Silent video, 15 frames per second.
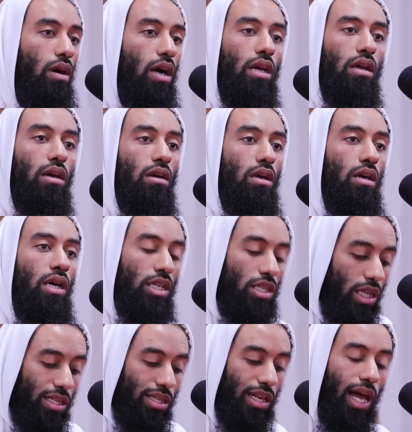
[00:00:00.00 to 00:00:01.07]
Right?
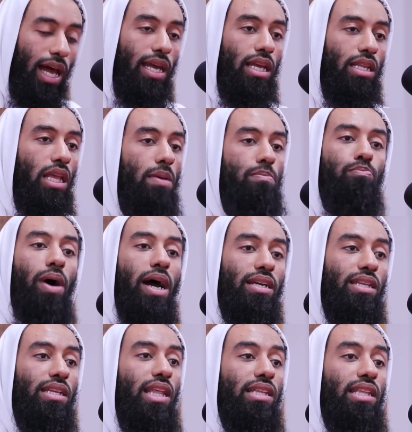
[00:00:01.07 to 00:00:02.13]
Just like it
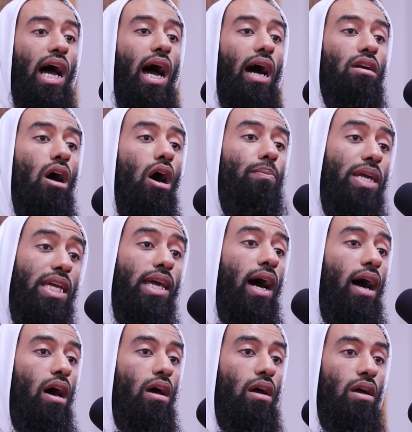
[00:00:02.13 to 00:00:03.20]
impacted that
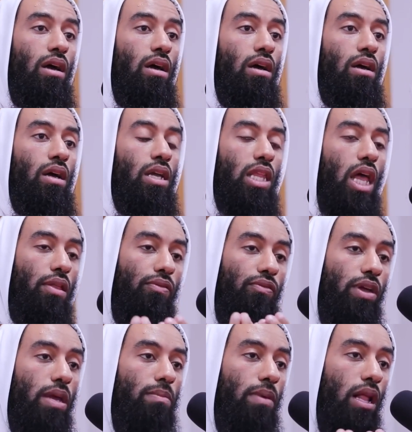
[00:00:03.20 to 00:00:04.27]
Arabiyah that
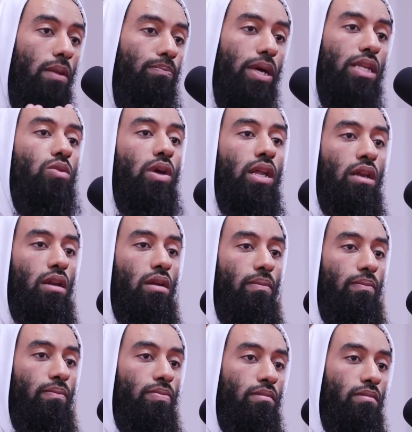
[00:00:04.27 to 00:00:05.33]
female Bedouin
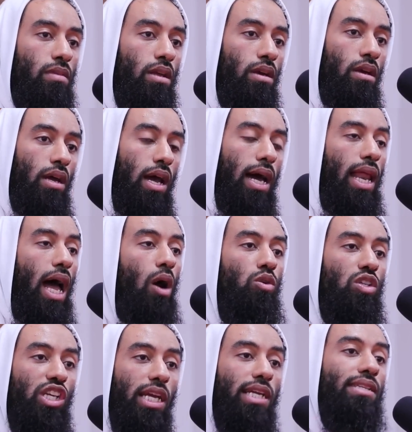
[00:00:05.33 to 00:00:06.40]
and
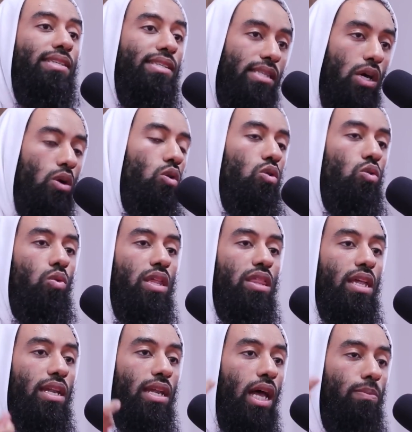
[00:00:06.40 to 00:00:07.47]
how she instilled
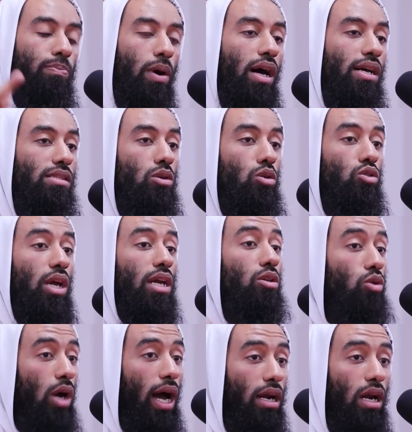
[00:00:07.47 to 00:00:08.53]
within that person who tried
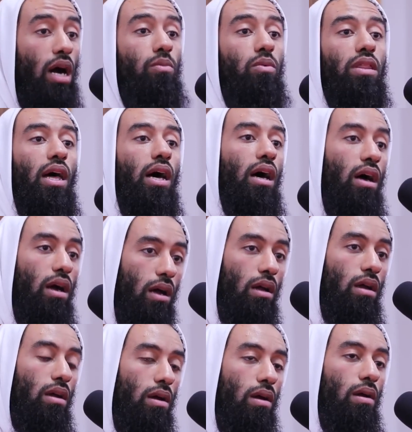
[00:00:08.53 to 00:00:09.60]
to do haram with her.
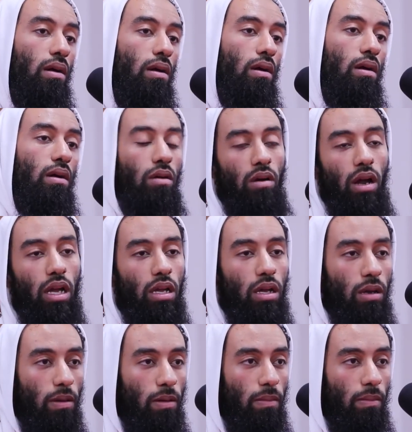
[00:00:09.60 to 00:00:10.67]

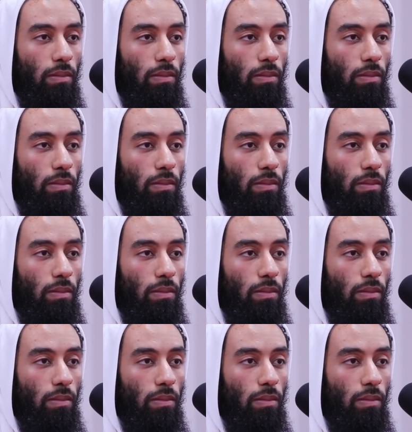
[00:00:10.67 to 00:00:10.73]
Right?